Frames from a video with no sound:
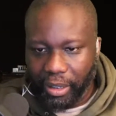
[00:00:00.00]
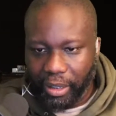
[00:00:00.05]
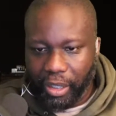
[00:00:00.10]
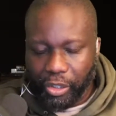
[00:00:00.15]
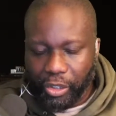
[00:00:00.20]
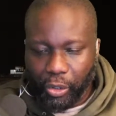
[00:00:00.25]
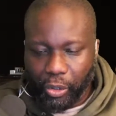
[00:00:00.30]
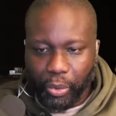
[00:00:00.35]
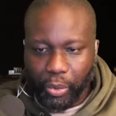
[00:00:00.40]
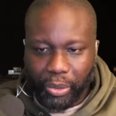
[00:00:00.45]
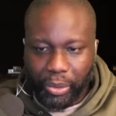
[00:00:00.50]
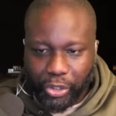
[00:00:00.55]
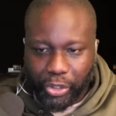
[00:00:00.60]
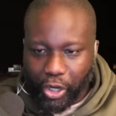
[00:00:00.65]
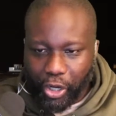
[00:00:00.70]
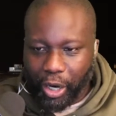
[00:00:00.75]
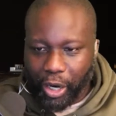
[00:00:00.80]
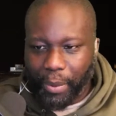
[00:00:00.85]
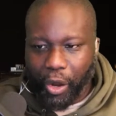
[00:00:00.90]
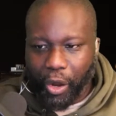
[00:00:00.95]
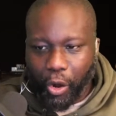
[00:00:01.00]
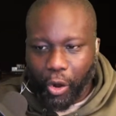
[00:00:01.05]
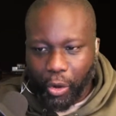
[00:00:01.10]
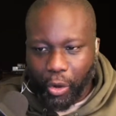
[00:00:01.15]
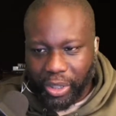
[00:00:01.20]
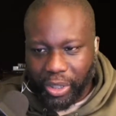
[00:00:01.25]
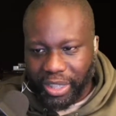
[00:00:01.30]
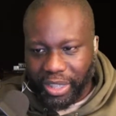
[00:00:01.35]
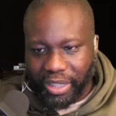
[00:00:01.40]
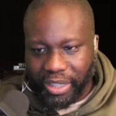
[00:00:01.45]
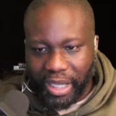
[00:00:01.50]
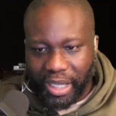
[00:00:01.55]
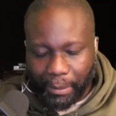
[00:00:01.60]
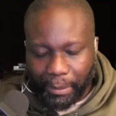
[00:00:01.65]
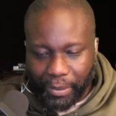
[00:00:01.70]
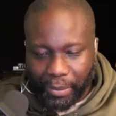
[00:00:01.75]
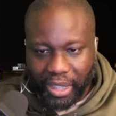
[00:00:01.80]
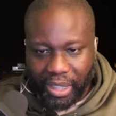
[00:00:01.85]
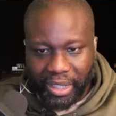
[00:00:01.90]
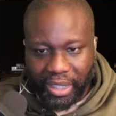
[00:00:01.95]
So when we talk about all these
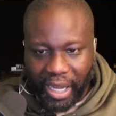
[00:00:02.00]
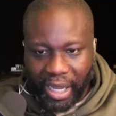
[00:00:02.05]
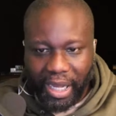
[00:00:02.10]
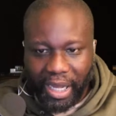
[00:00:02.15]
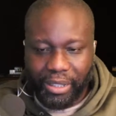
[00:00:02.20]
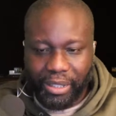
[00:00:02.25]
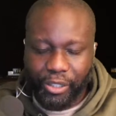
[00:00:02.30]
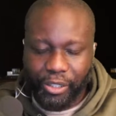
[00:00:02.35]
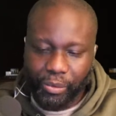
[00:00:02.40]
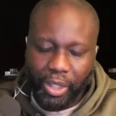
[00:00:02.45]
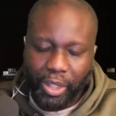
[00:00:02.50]
deadbeat dads,